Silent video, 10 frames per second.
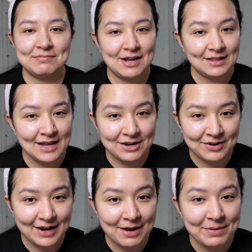not that
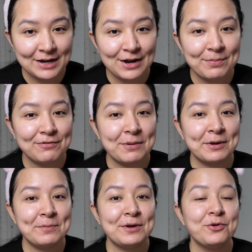great at makeup if I'm
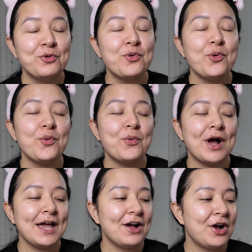gonna be
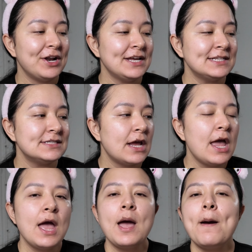quite honest,
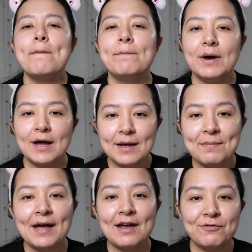but
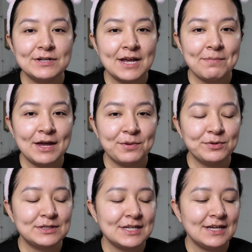my everyday makeup
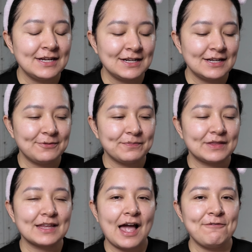routine,
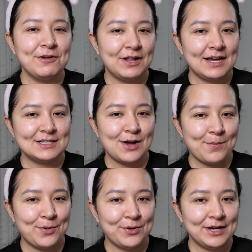I feel like is
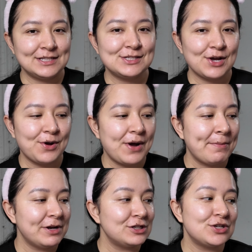on point. So
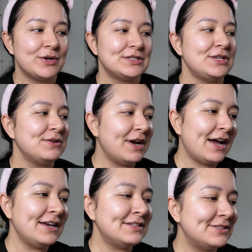I'm gonna show it to you
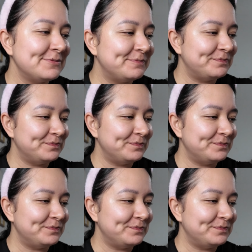guys.